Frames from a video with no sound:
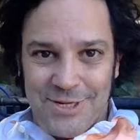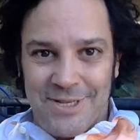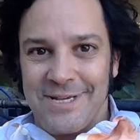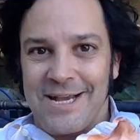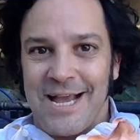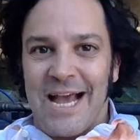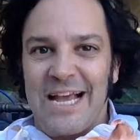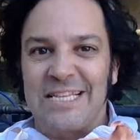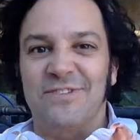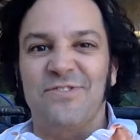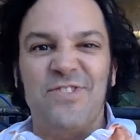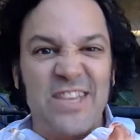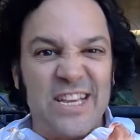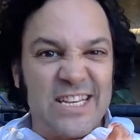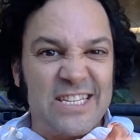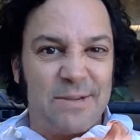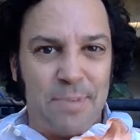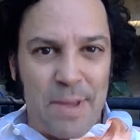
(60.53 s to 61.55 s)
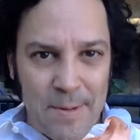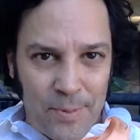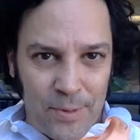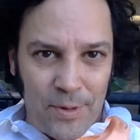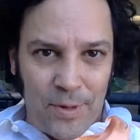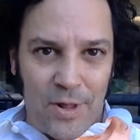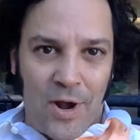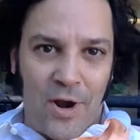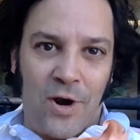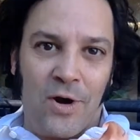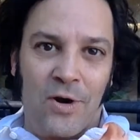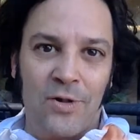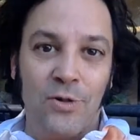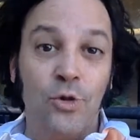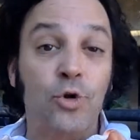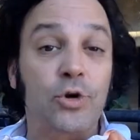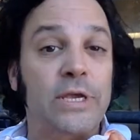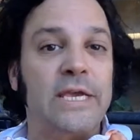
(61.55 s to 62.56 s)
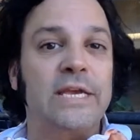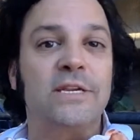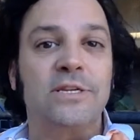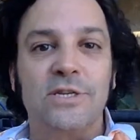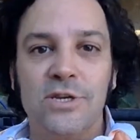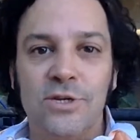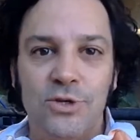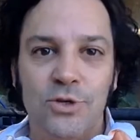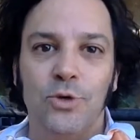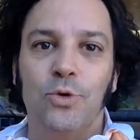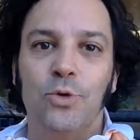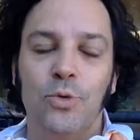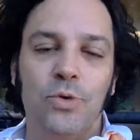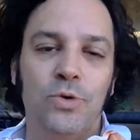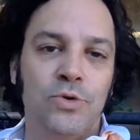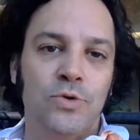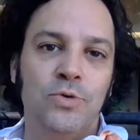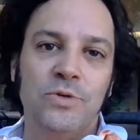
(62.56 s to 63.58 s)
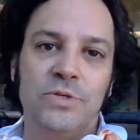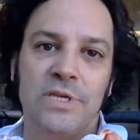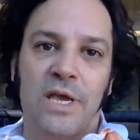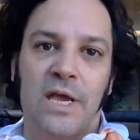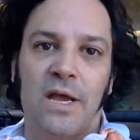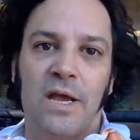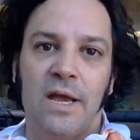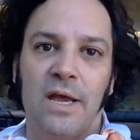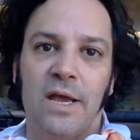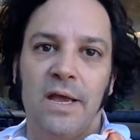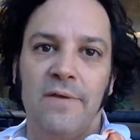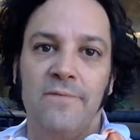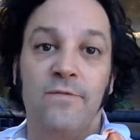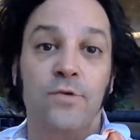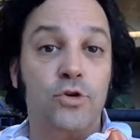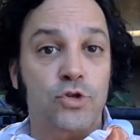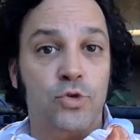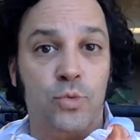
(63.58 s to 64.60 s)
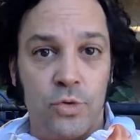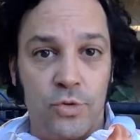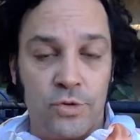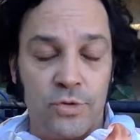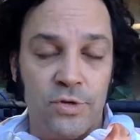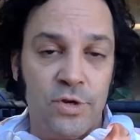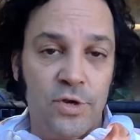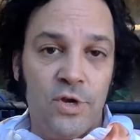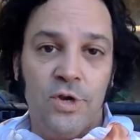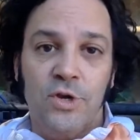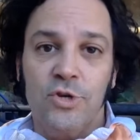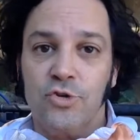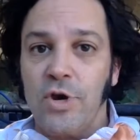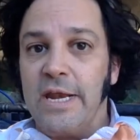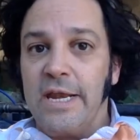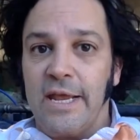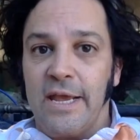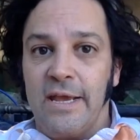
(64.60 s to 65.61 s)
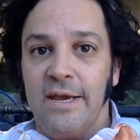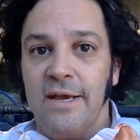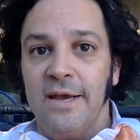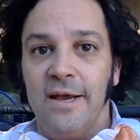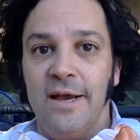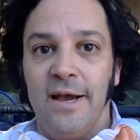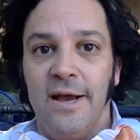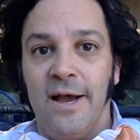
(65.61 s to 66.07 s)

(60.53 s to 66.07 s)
The kinds of things that people are looking to do using a virtual training.